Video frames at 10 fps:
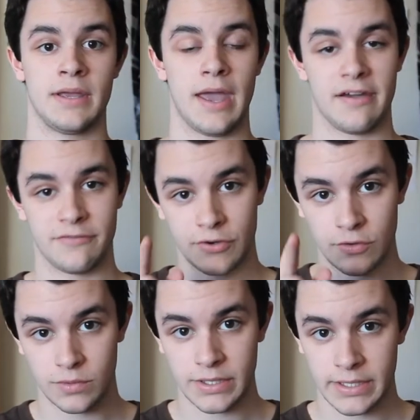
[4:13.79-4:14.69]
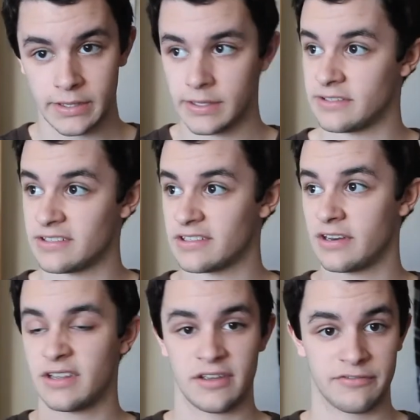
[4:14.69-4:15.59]
Have a good weekend. It's
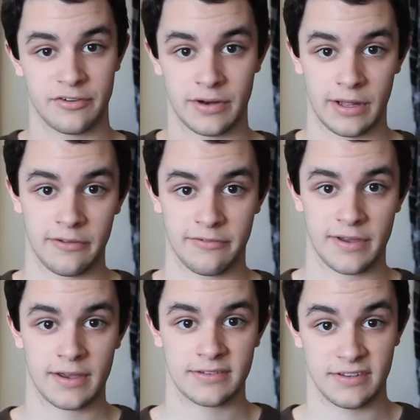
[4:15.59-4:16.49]
sunny if you're in Halifax.